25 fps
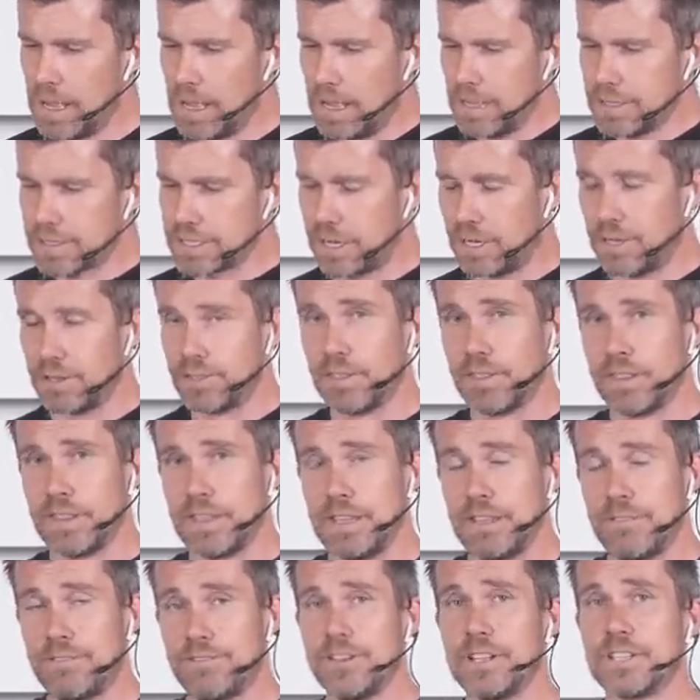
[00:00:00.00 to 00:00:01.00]
So
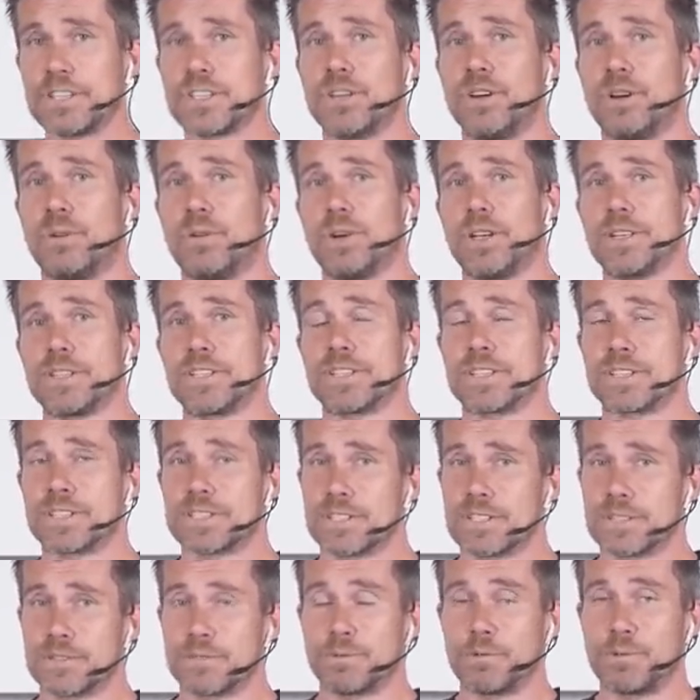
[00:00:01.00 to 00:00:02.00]
the first thought
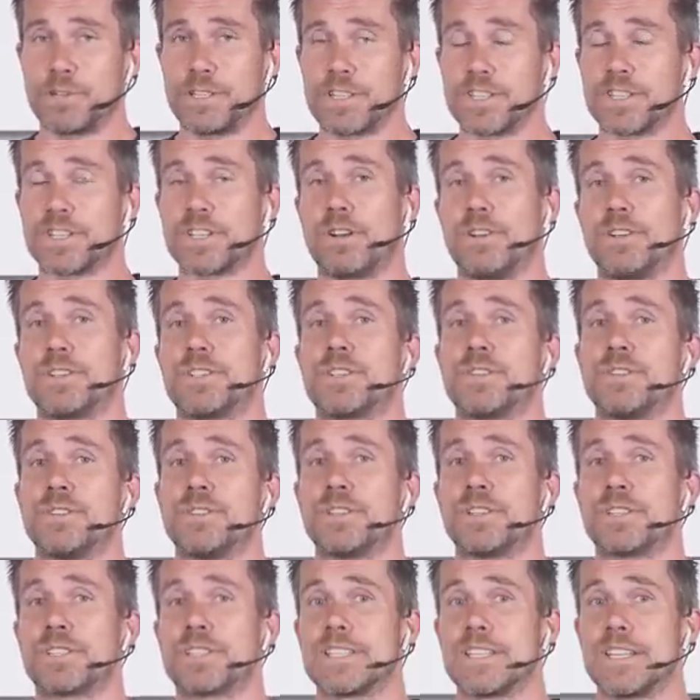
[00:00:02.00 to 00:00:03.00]
was we're just going
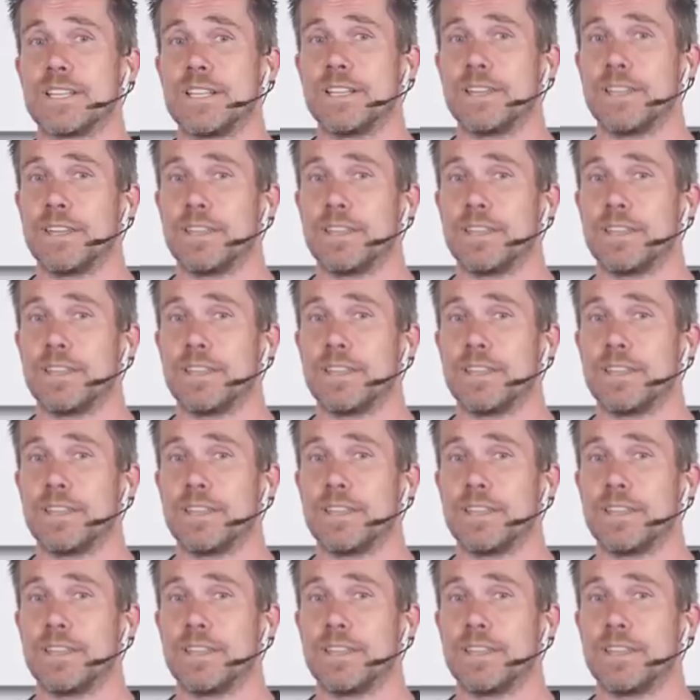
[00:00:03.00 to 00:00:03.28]
to swap